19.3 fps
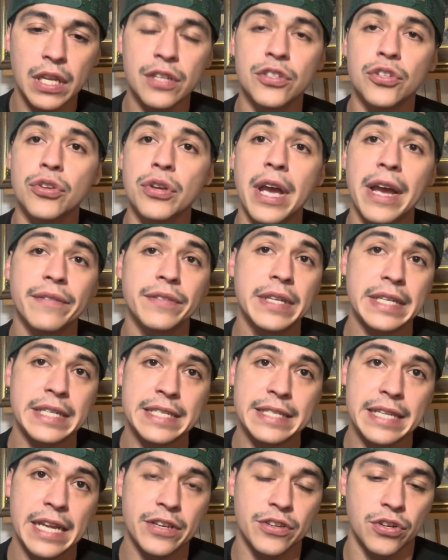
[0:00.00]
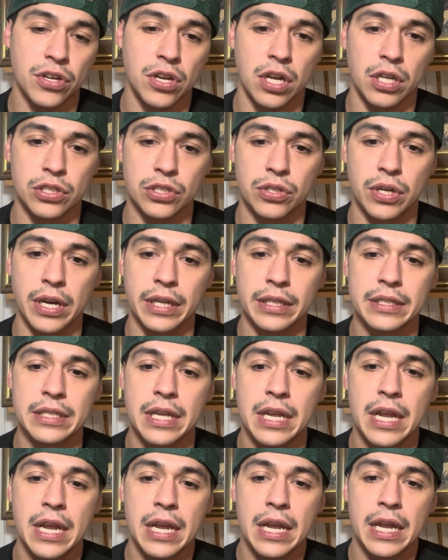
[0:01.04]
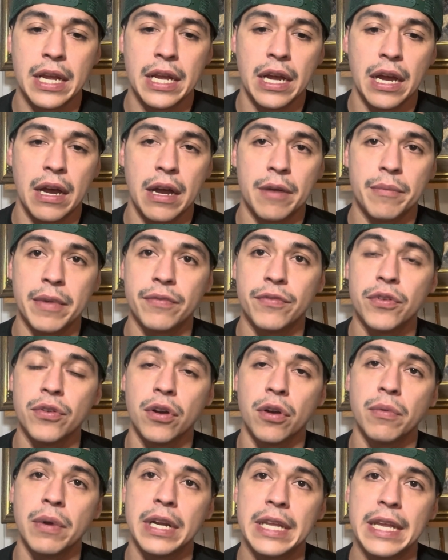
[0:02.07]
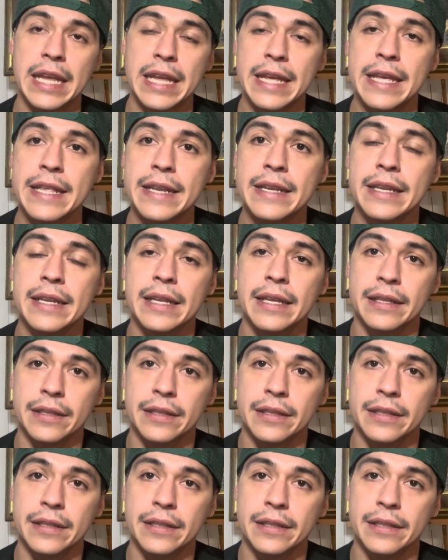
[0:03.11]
do you have to extend your contract? If you're already in